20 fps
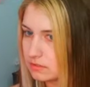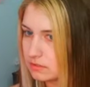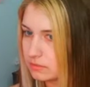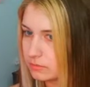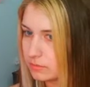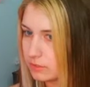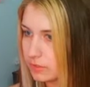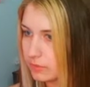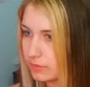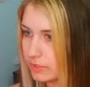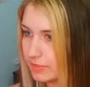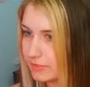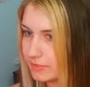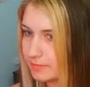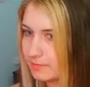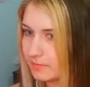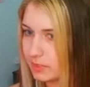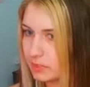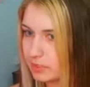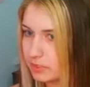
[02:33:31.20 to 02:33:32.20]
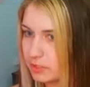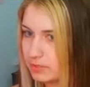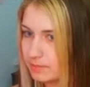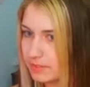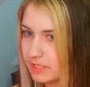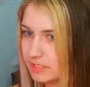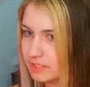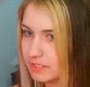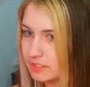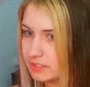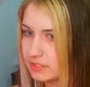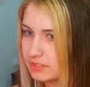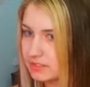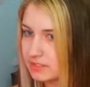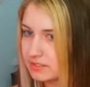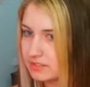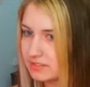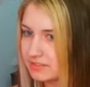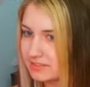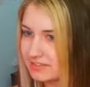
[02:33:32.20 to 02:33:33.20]
Oh no, not the burb.
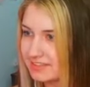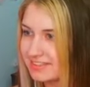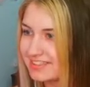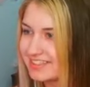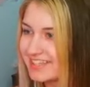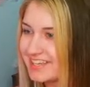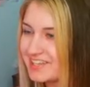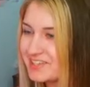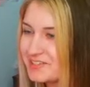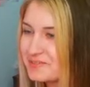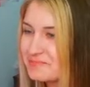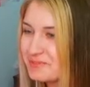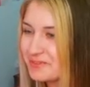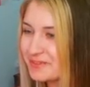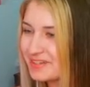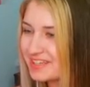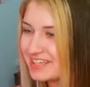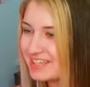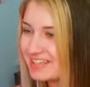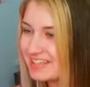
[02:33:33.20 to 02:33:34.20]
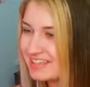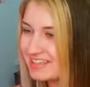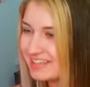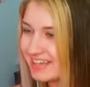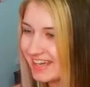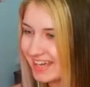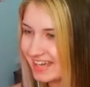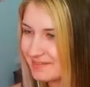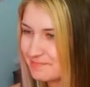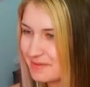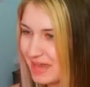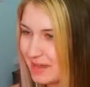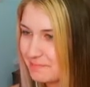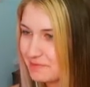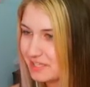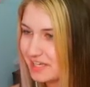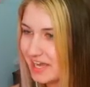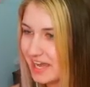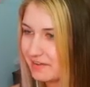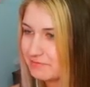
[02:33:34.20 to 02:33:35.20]
Thank you, Marie. I'm happy
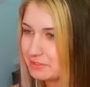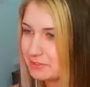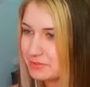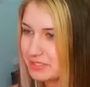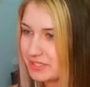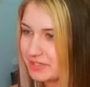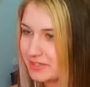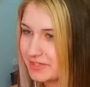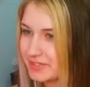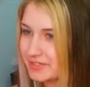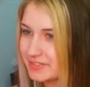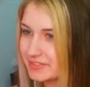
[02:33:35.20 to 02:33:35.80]
to have you here.